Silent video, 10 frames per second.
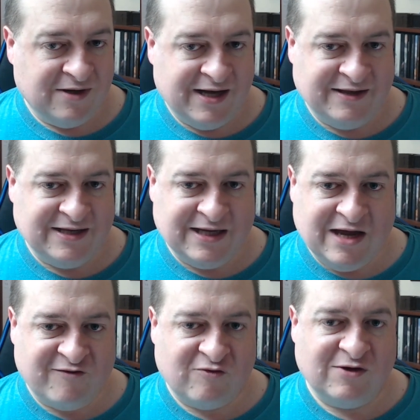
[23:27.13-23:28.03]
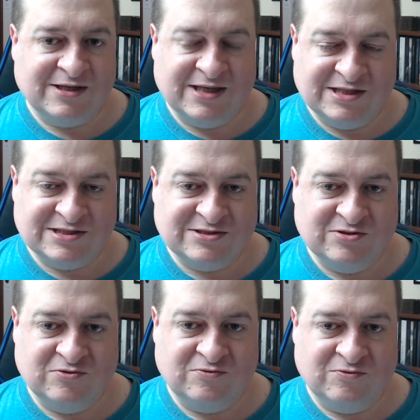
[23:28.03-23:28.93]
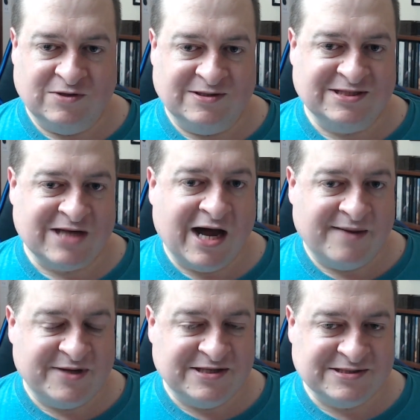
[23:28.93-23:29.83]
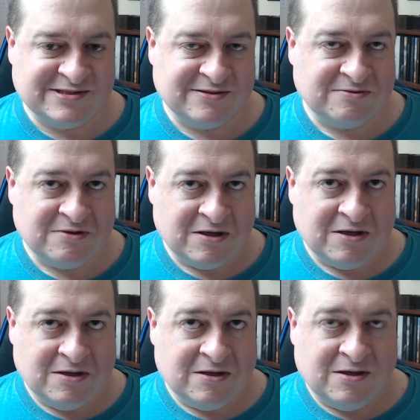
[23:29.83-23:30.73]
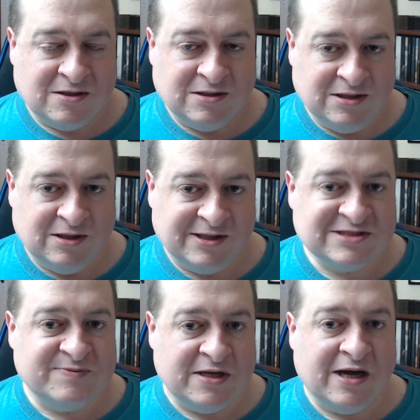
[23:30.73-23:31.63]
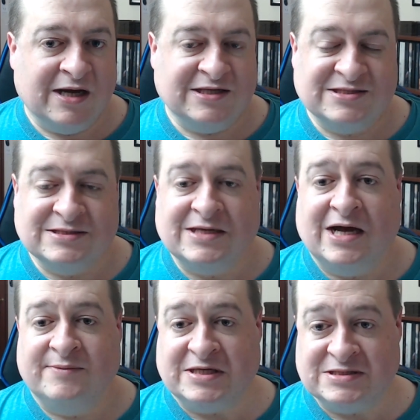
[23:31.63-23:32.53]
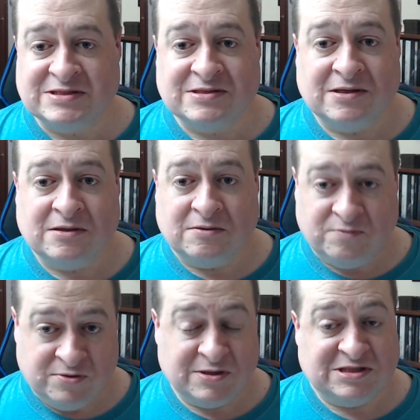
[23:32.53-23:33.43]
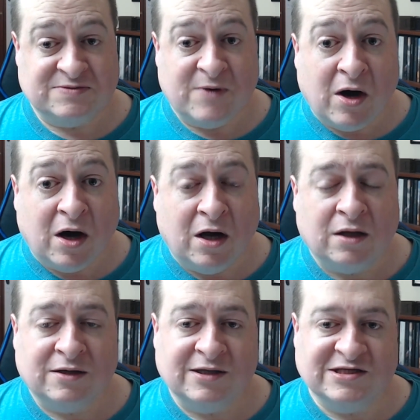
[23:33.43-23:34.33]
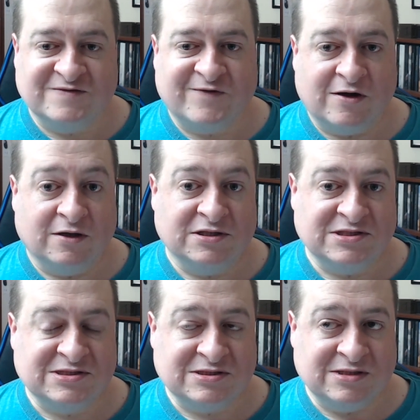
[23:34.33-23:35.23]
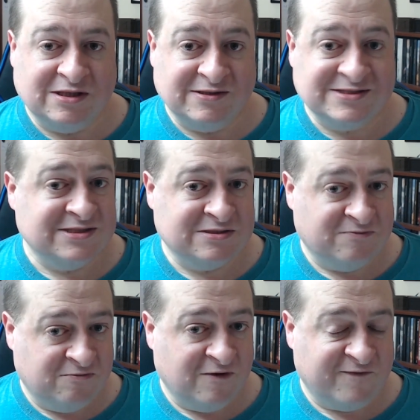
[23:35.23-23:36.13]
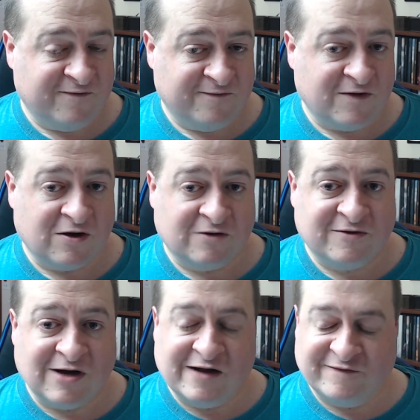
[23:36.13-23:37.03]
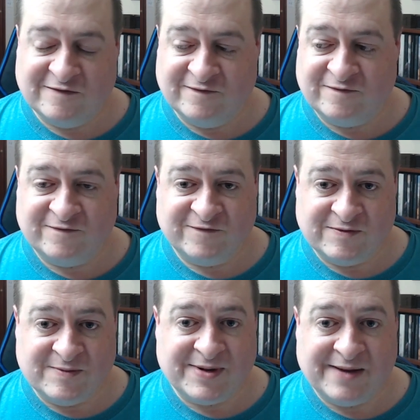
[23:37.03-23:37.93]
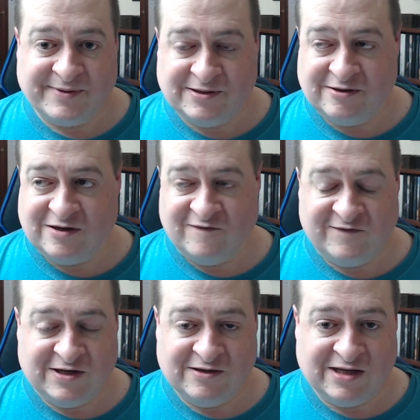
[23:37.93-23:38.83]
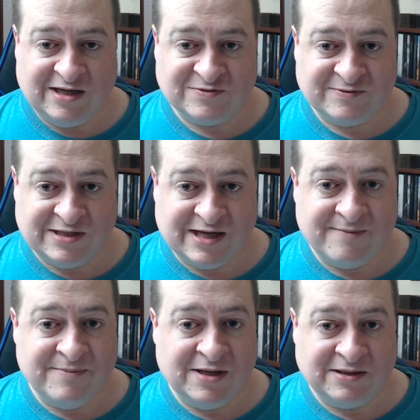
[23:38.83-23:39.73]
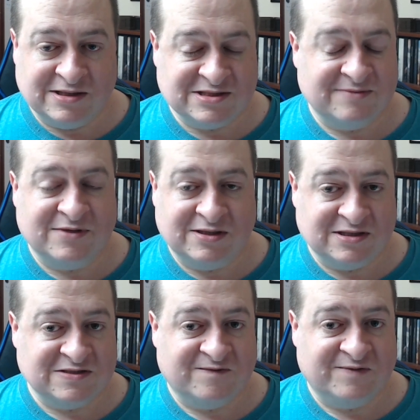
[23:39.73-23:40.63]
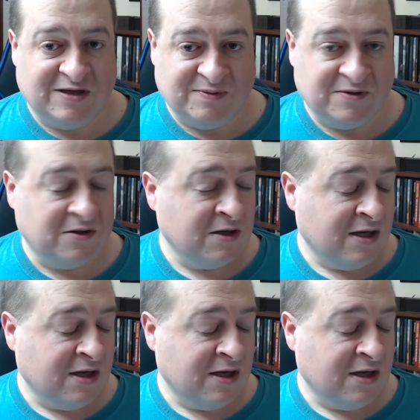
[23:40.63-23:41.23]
think everyone needs to, this hobby's, let's be honest, this hobby's pretty small as far as, we're a far cry from the popularity of video games, where you got millions and millions of people.